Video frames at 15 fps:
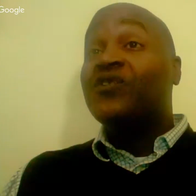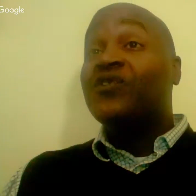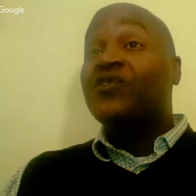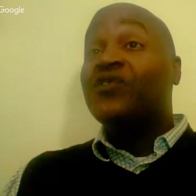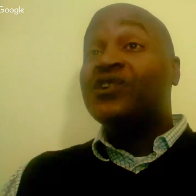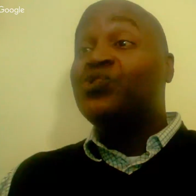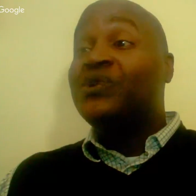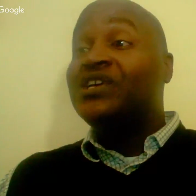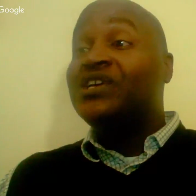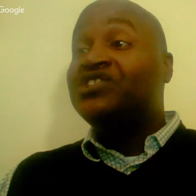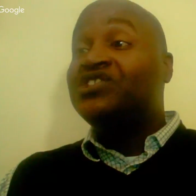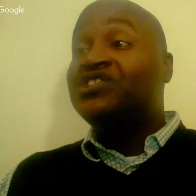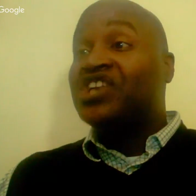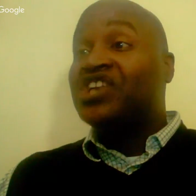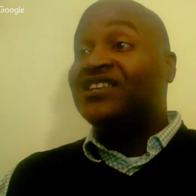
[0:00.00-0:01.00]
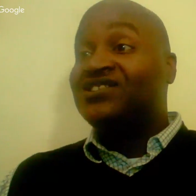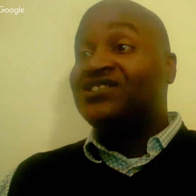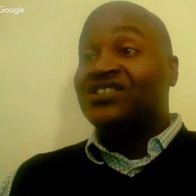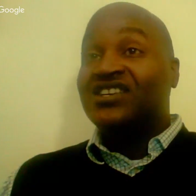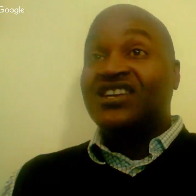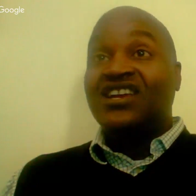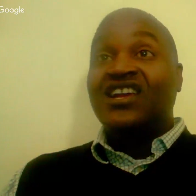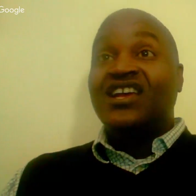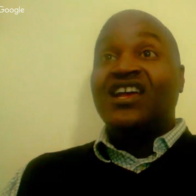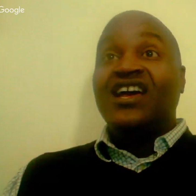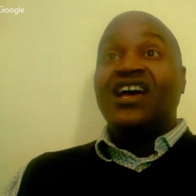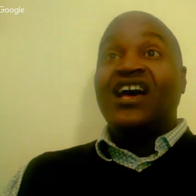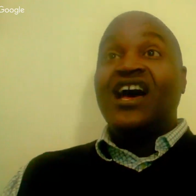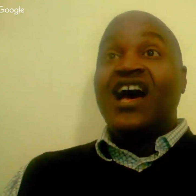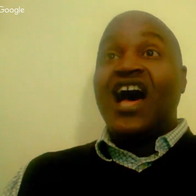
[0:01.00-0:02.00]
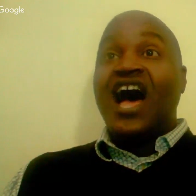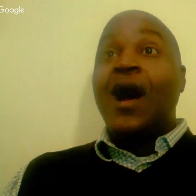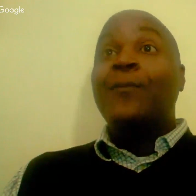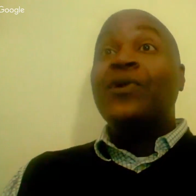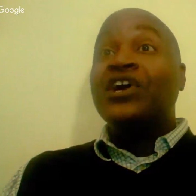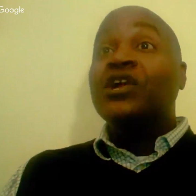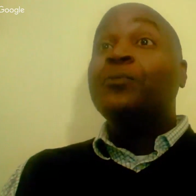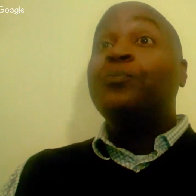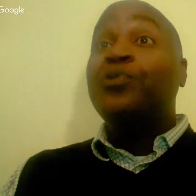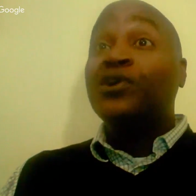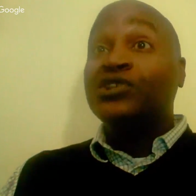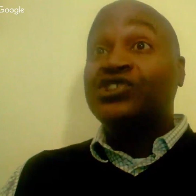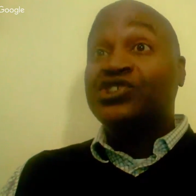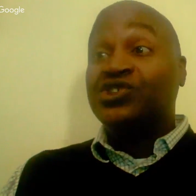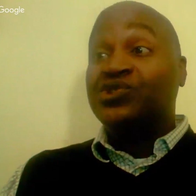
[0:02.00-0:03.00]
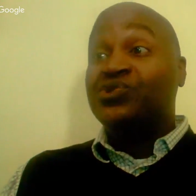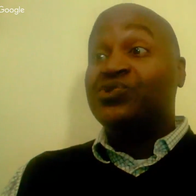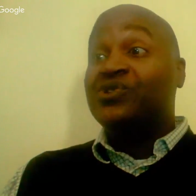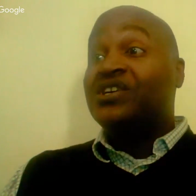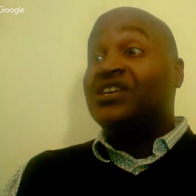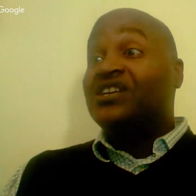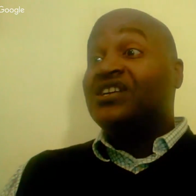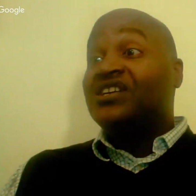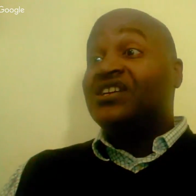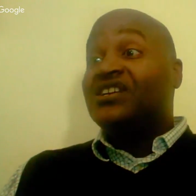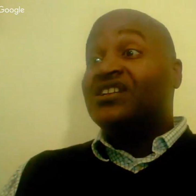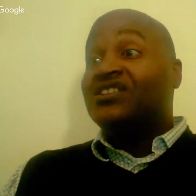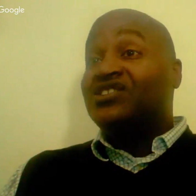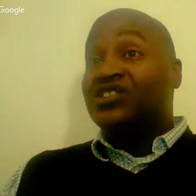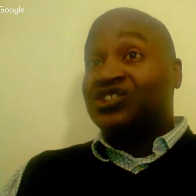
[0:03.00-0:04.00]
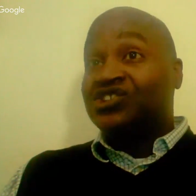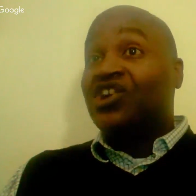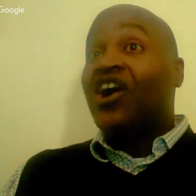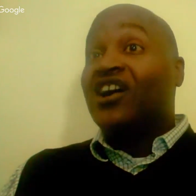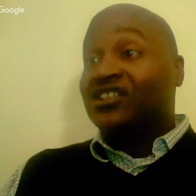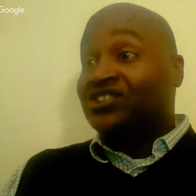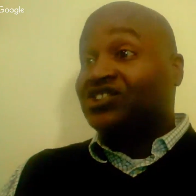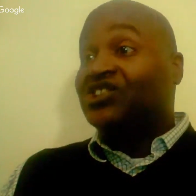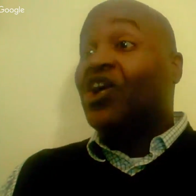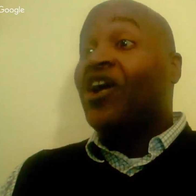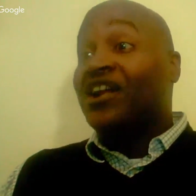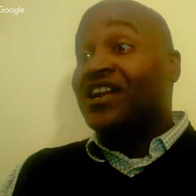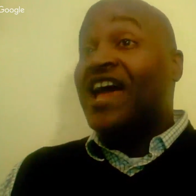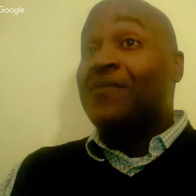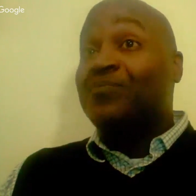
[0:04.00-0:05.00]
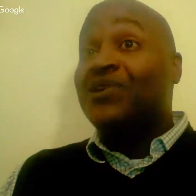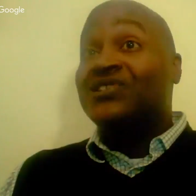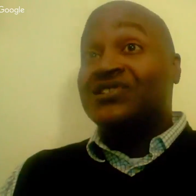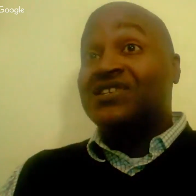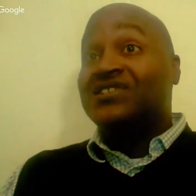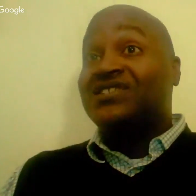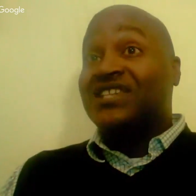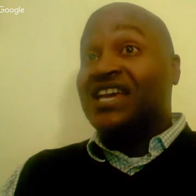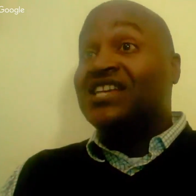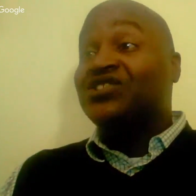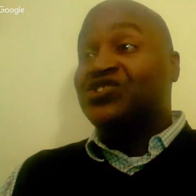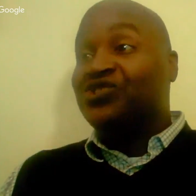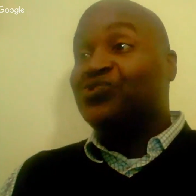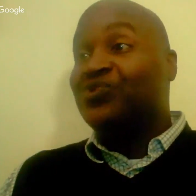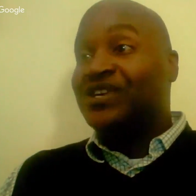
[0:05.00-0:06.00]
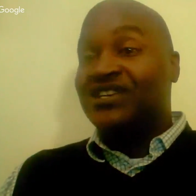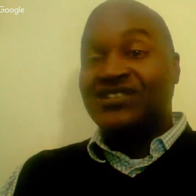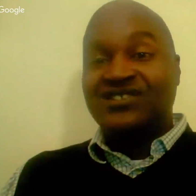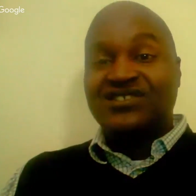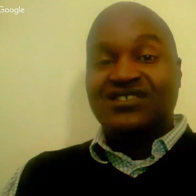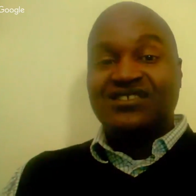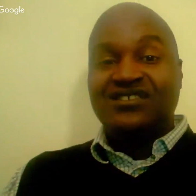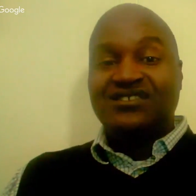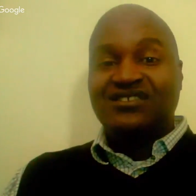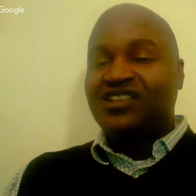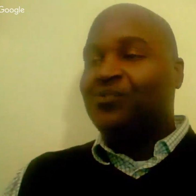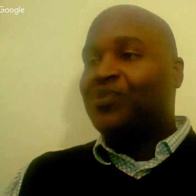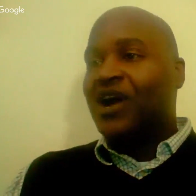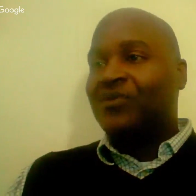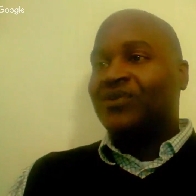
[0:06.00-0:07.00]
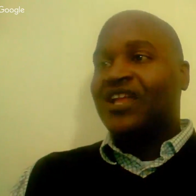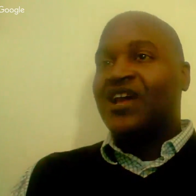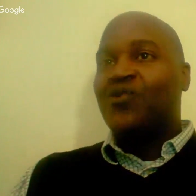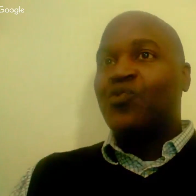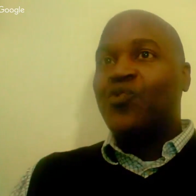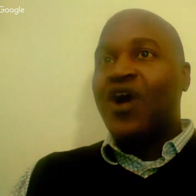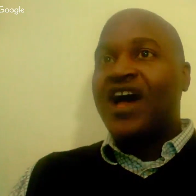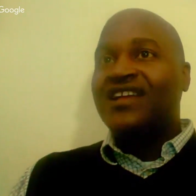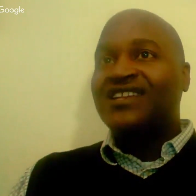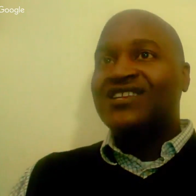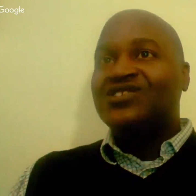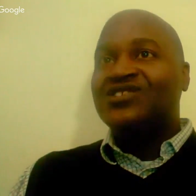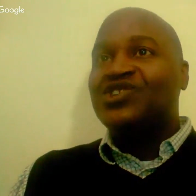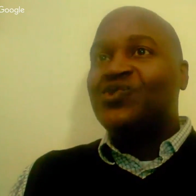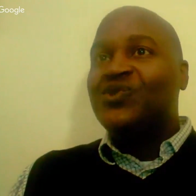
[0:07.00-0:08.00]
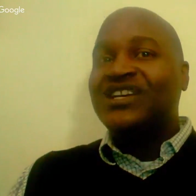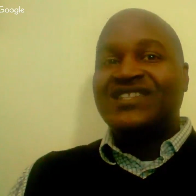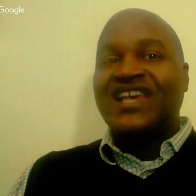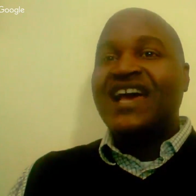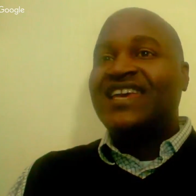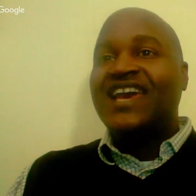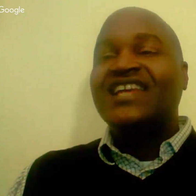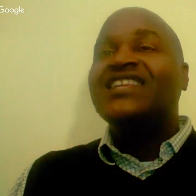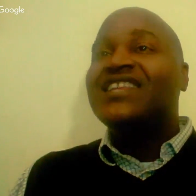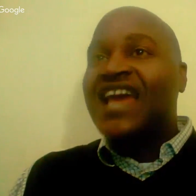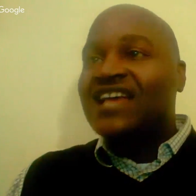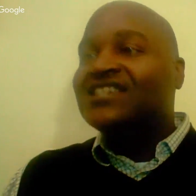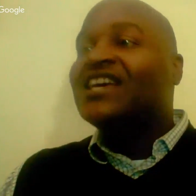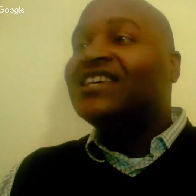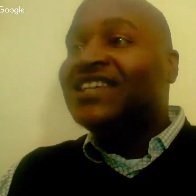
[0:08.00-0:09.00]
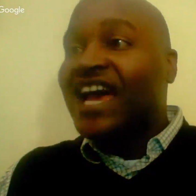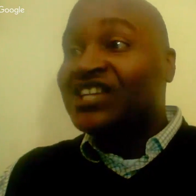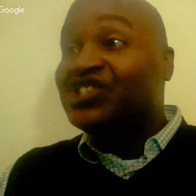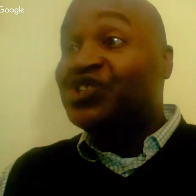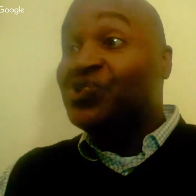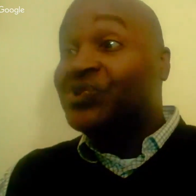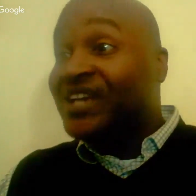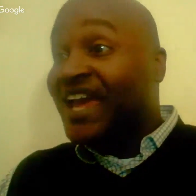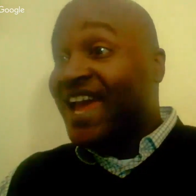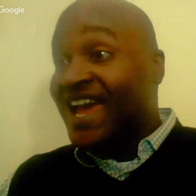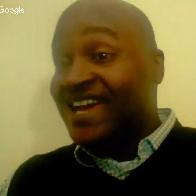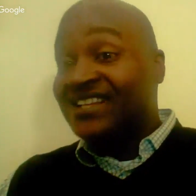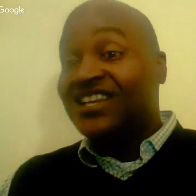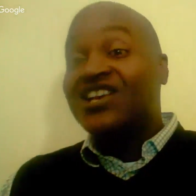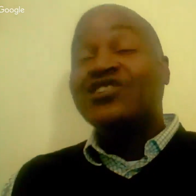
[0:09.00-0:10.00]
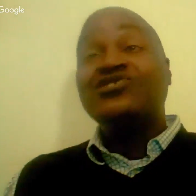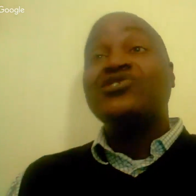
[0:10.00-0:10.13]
for this 2-week challenge, I'm going to push you to starting that business in 2 weeks. You're probably like, what? In 2 weeks? I can't. Yeah. Yes, you